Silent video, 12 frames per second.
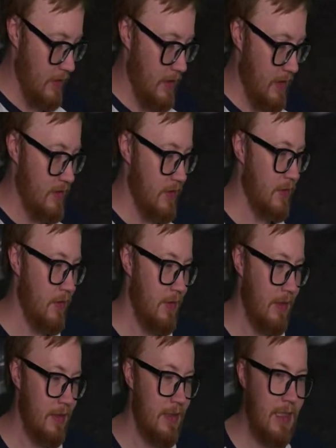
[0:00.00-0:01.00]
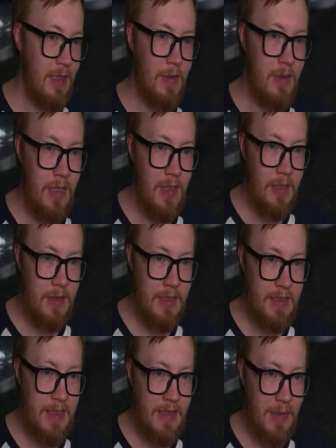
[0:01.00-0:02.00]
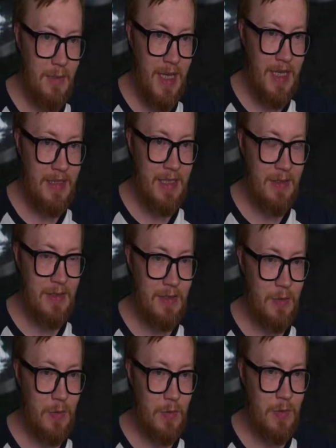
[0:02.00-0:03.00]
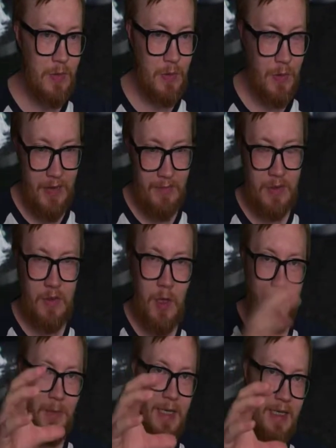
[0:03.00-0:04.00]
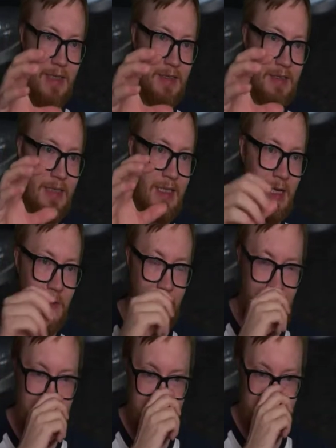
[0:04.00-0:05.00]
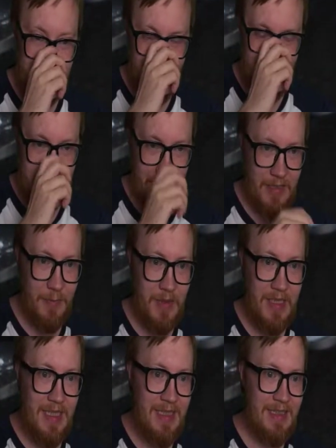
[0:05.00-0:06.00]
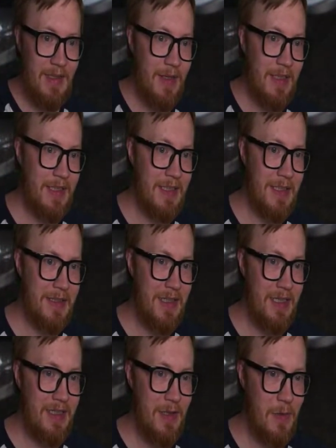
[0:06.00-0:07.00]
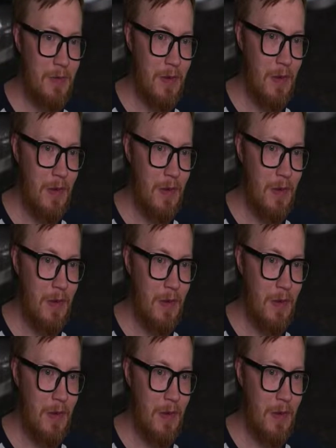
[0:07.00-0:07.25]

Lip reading: Casadorian Yellow. This is amazing to have the top layers. The yellow there is really nice, but in the recesses it goes